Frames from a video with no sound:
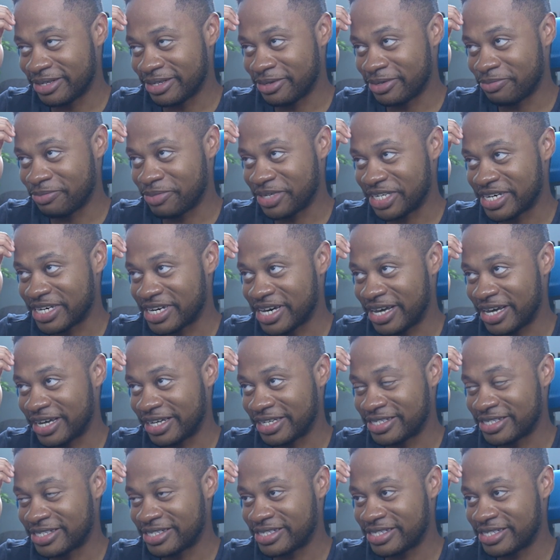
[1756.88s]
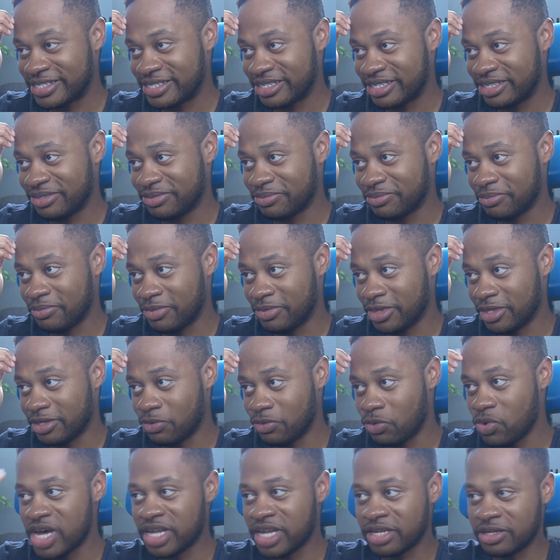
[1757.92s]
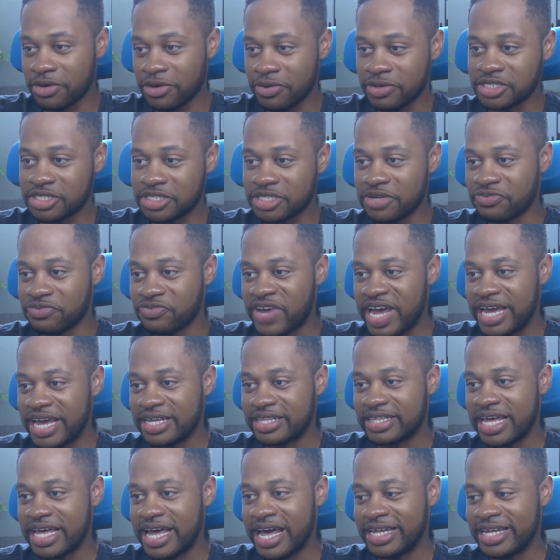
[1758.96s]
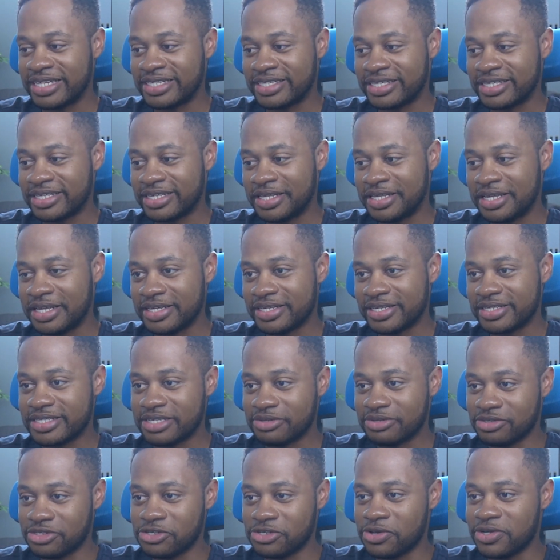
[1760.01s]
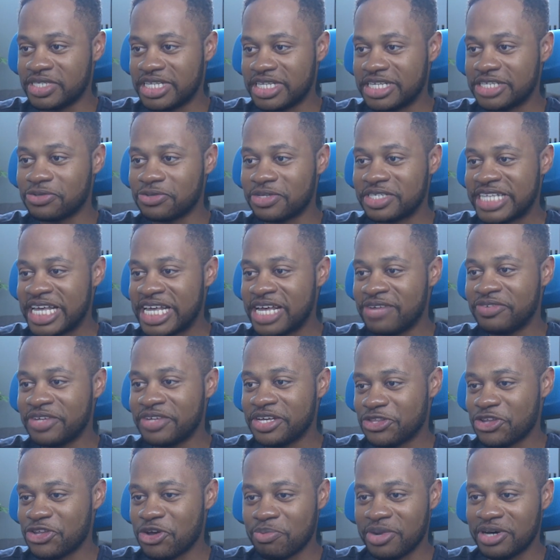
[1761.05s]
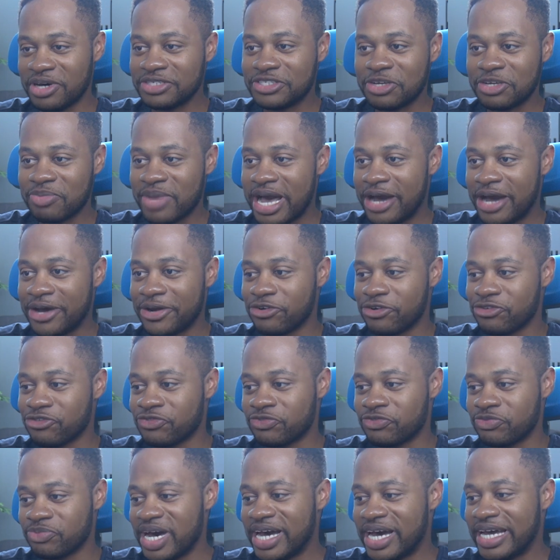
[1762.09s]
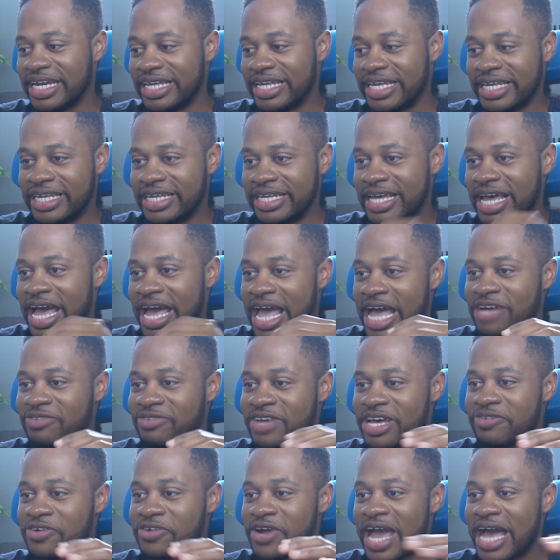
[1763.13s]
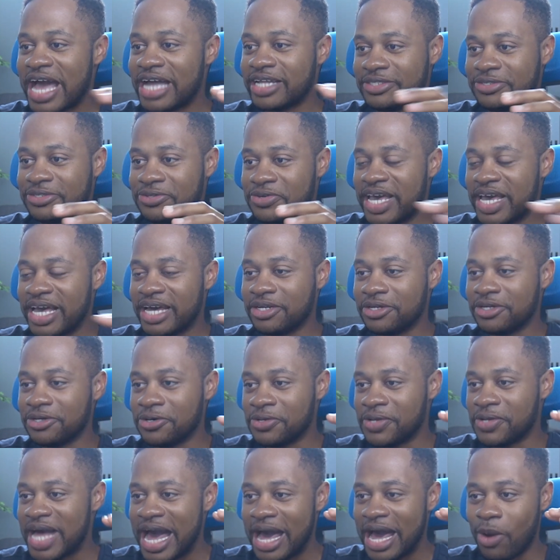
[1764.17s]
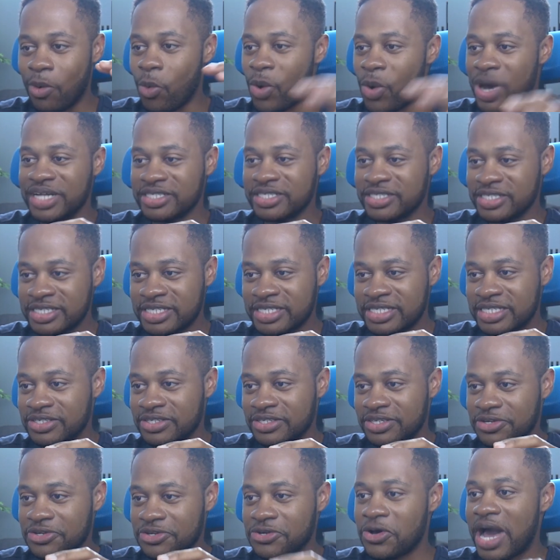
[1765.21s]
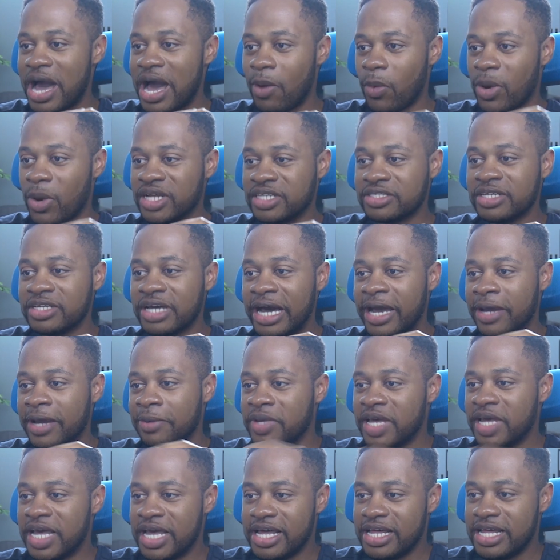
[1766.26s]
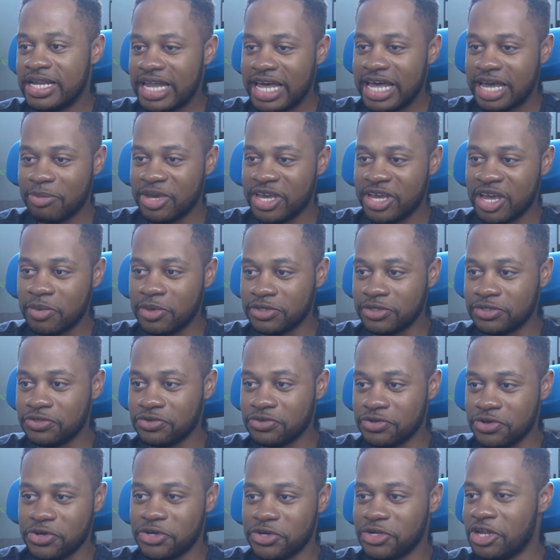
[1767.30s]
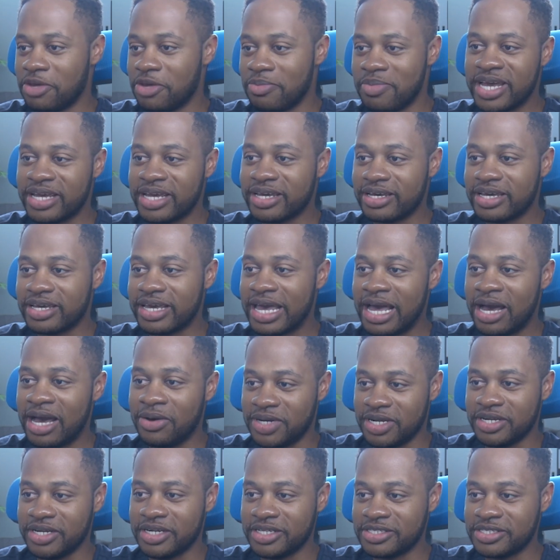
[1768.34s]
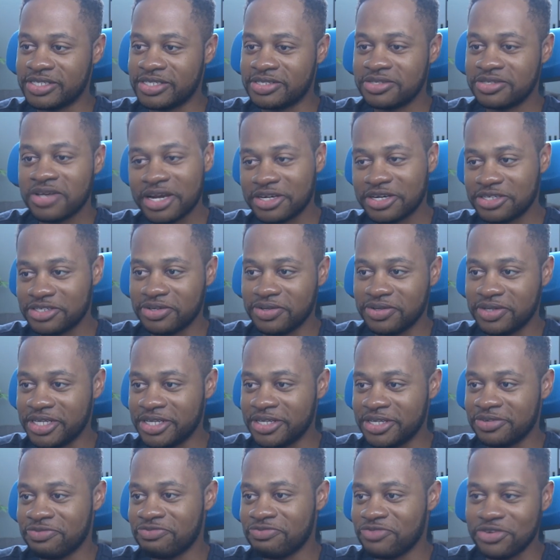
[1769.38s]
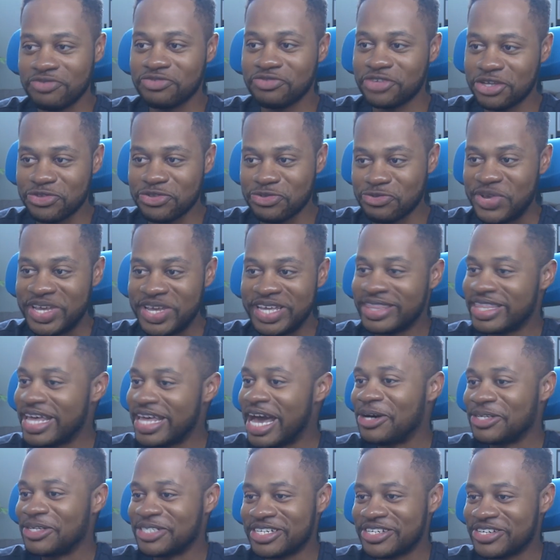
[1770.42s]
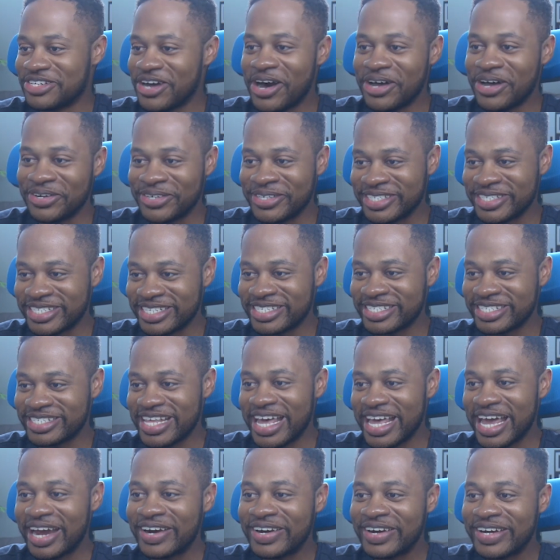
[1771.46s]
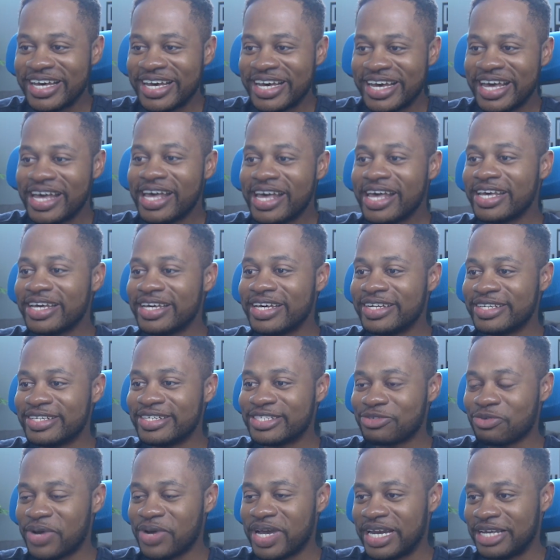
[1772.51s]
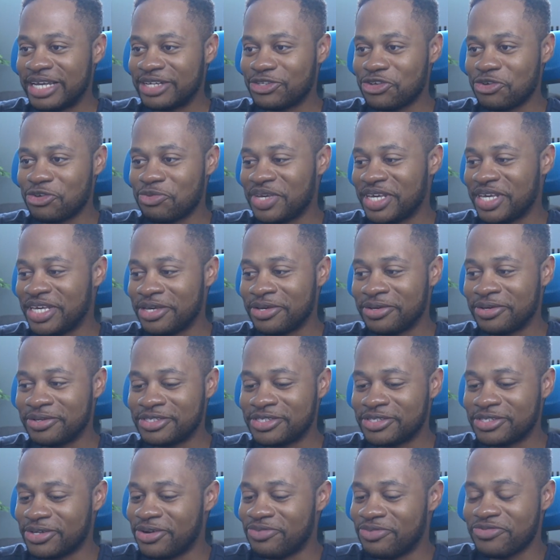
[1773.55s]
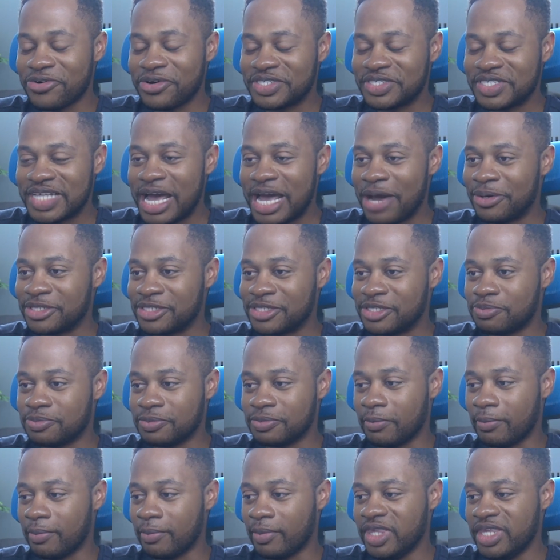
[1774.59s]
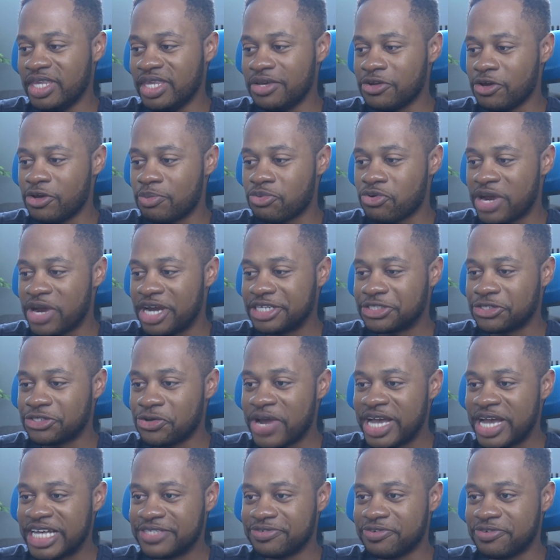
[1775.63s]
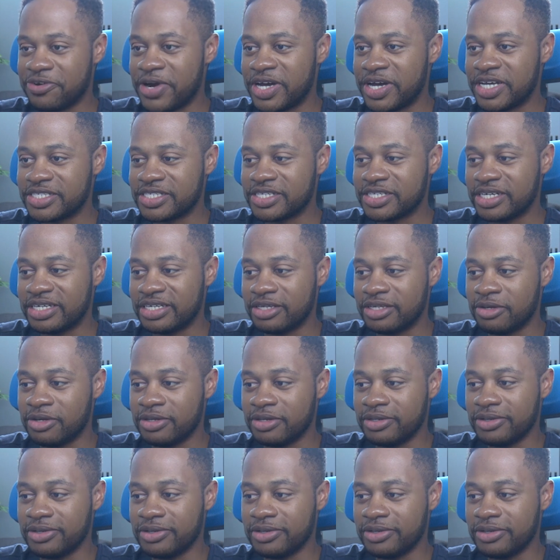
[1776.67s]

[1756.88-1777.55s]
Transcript: Because one, there was the fact that this was, this was definitely the most amount of money I have ever had to handle at once. You know, at one time like being able to go to the bank account and it's actually $53,000. It's there. Mm-hmm. It is waiting to be used. So, of course, that was you know pressure as far as a